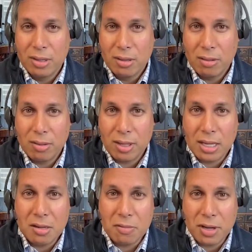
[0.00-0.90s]
the
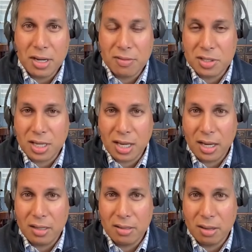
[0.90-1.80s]
innovative
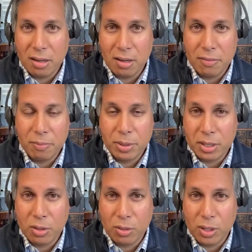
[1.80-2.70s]
side of
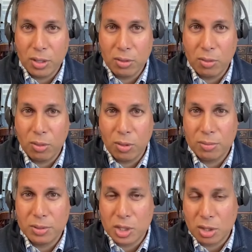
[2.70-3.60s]
Bitcoin or
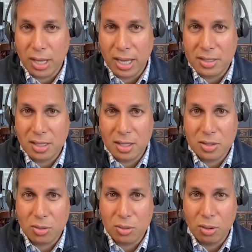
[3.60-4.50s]
digital assets
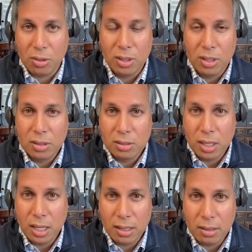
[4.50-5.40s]
or
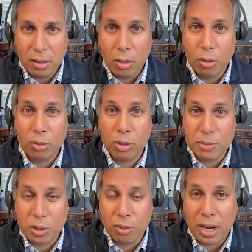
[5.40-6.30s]
uh, or
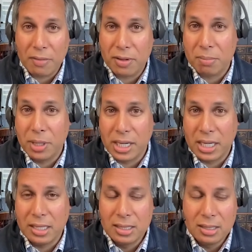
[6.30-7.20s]
cryptographic
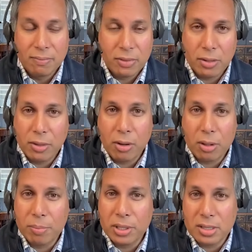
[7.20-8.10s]
money. They're
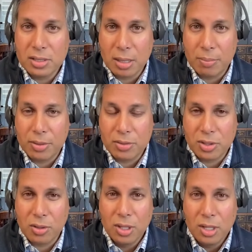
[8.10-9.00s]
completely separate.
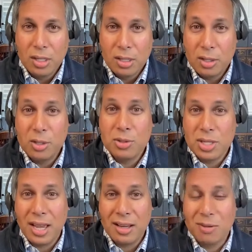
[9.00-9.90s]
So, you
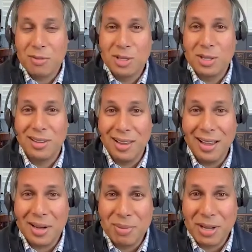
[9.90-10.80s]
Zach have written a
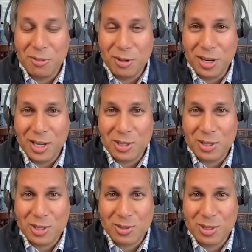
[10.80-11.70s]
lot about financial
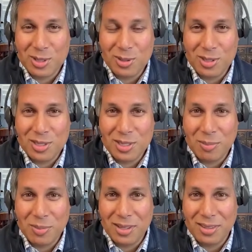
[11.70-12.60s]
history. So this is
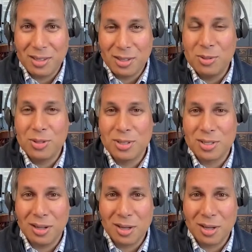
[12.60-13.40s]
something that you can talk